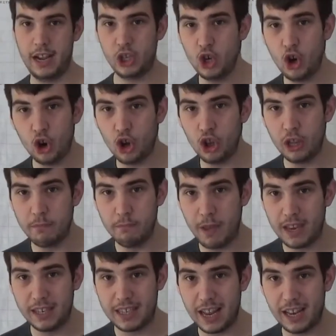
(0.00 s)
He's not got the
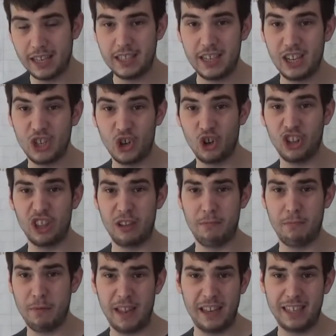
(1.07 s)
mentality, he's not got the
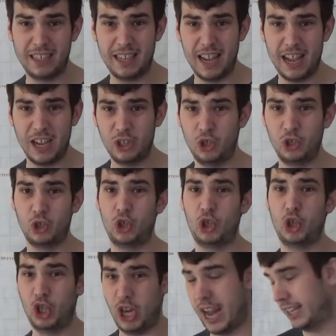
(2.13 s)
ability, he's just
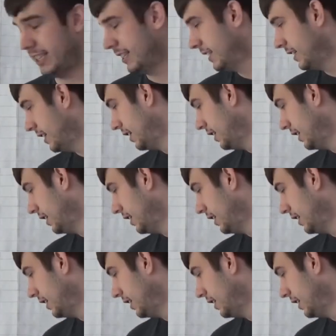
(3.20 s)
shit.